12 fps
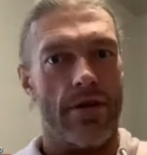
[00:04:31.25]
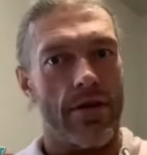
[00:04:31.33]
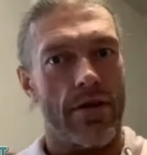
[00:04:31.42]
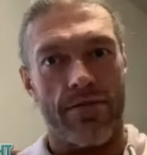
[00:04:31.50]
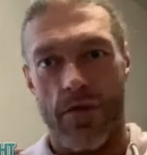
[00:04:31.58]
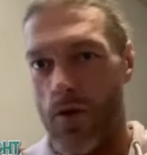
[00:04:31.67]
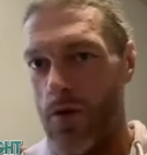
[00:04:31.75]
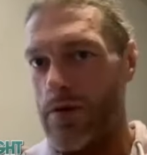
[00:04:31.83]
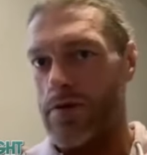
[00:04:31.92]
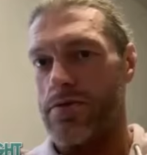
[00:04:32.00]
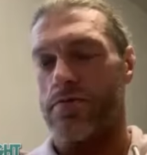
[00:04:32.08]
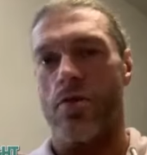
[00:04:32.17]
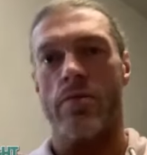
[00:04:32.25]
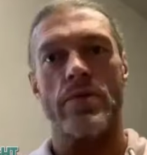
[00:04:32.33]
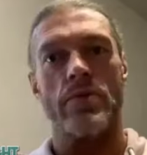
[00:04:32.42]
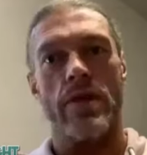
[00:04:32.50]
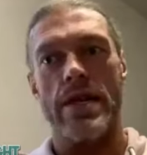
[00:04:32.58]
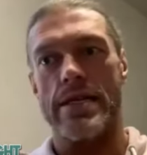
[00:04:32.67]
of course, Roman
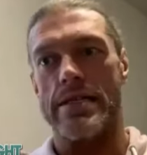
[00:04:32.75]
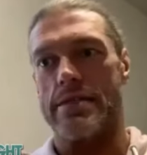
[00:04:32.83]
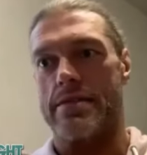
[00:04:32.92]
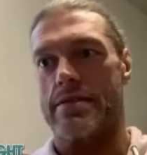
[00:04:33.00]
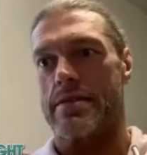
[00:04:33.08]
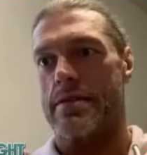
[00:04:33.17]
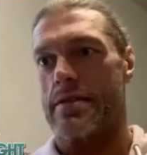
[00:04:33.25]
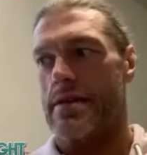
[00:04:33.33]
Reigns.